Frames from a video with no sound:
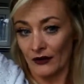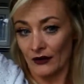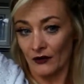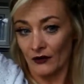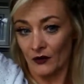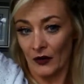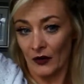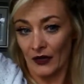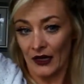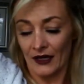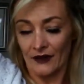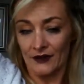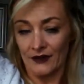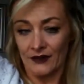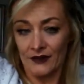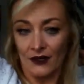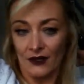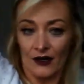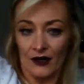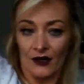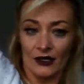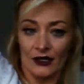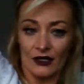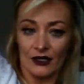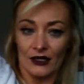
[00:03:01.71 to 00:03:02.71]
in the way.
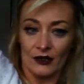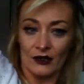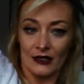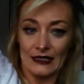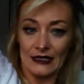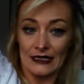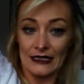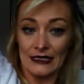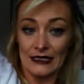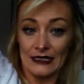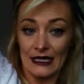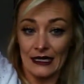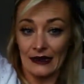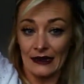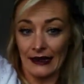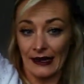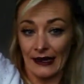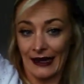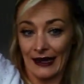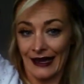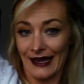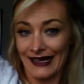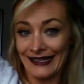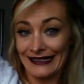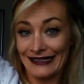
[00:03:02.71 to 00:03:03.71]
Sorry, you can see
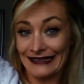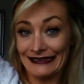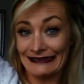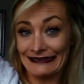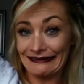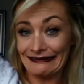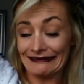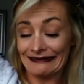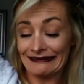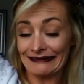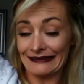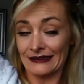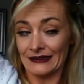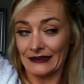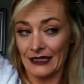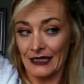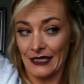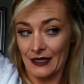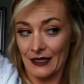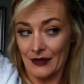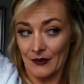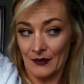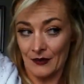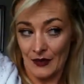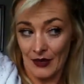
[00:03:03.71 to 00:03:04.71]
that.
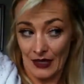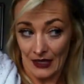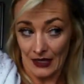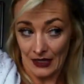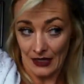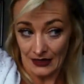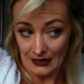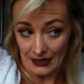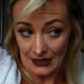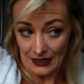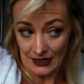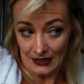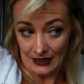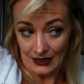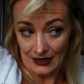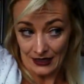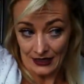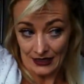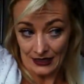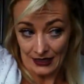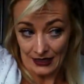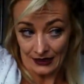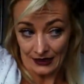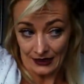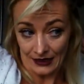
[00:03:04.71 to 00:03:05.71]
And then
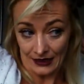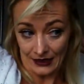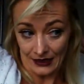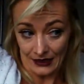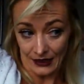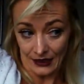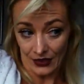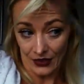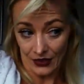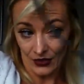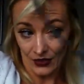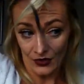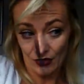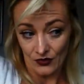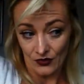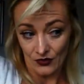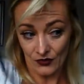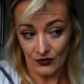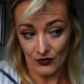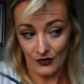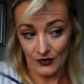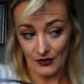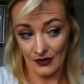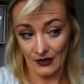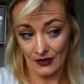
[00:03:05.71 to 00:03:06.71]
I let it
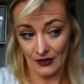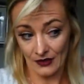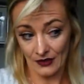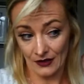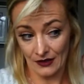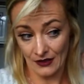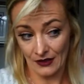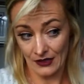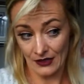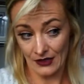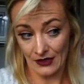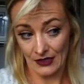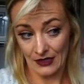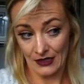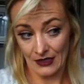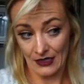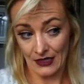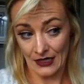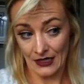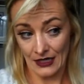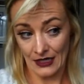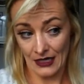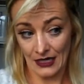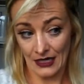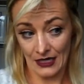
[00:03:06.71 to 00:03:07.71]
go
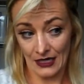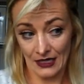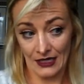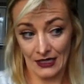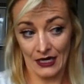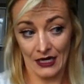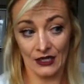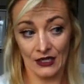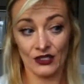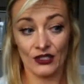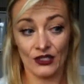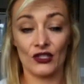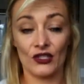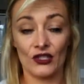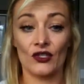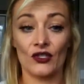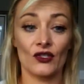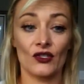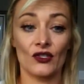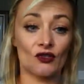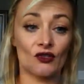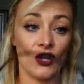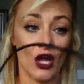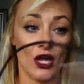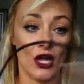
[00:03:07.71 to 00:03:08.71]
and I just
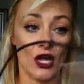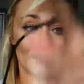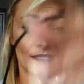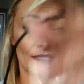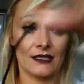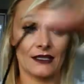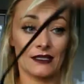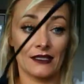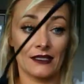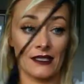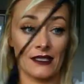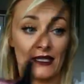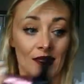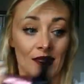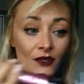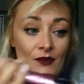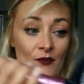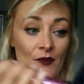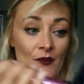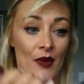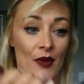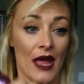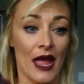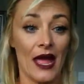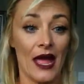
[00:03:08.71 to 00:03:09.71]
toss it to the
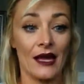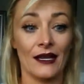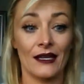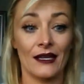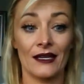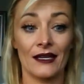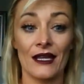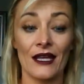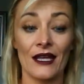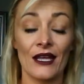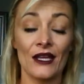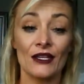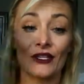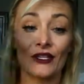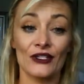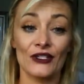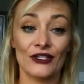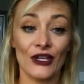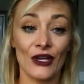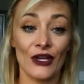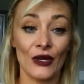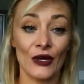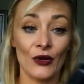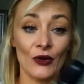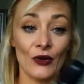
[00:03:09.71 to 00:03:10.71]
back.
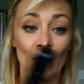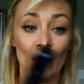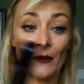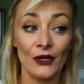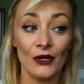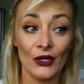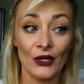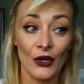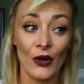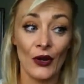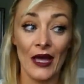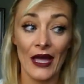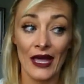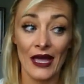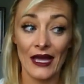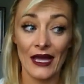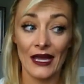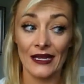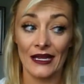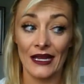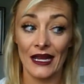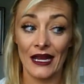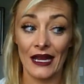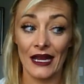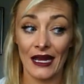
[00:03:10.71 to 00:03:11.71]
So I'm going to go
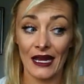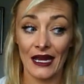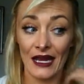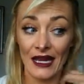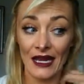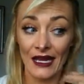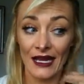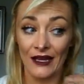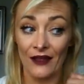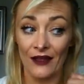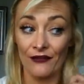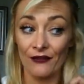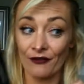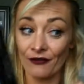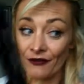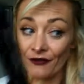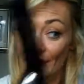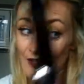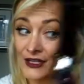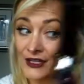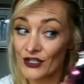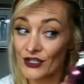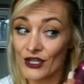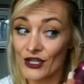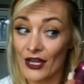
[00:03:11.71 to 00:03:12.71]
ahead and
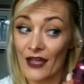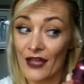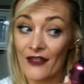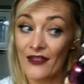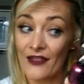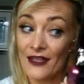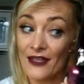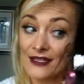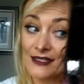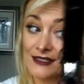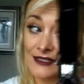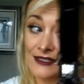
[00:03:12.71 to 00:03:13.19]
finish this